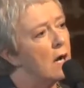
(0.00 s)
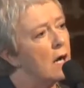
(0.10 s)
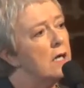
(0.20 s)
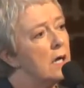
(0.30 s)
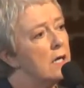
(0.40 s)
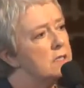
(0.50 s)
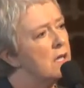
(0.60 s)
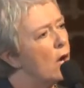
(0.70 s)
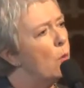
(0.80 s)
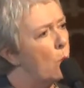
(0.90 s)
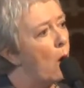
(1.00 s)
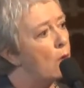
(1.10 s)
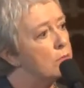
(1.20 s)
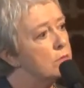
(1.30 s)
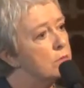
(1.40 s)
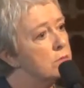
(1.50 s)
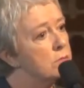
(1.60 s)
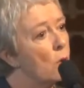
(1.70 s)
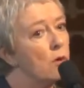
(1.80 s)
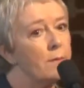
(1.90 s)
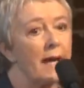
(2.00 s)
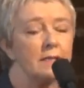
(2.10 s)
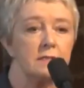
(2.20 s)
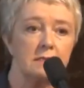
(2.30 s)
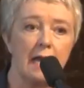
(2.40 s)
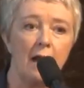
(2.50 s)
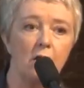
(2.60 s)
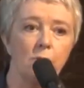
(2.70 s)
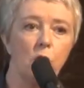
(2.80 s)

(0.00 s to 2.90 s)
a want, more about a desire,